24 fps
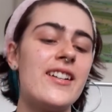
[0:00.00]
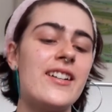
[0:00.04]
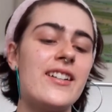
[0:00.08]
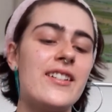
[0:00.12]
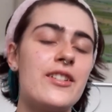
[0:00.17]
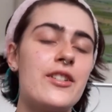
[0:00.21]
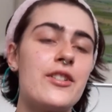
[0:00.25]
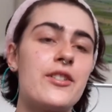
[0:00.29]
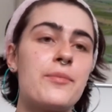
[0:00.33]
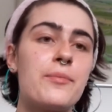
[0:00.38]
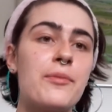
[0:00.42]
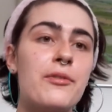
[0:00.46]

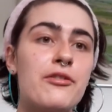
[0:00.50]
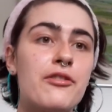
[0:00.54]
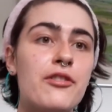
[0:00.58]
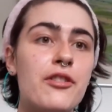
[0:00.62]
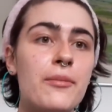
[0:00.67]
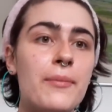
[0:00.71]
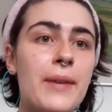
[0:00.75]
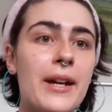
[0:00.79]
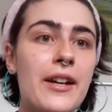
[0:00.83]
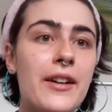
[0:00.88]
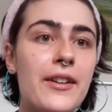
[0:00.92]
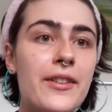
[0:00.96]
just before
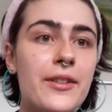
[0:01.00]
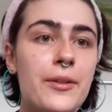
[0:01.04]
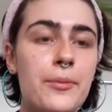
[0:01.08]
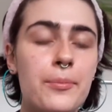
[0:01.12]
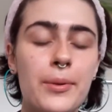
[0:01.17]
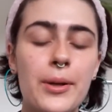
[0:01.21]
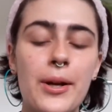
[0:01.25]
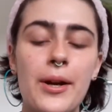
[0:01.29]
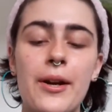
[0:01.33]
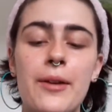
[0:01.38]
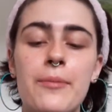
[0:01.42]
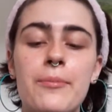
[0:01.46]
my other
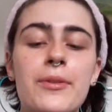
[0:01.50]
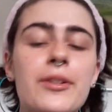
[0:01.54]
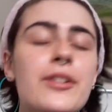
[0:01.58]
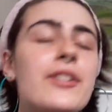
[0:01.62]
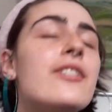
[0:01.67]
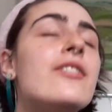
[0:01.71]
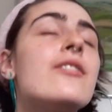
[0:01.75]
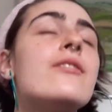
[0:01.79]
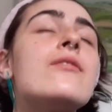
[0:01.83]
primer.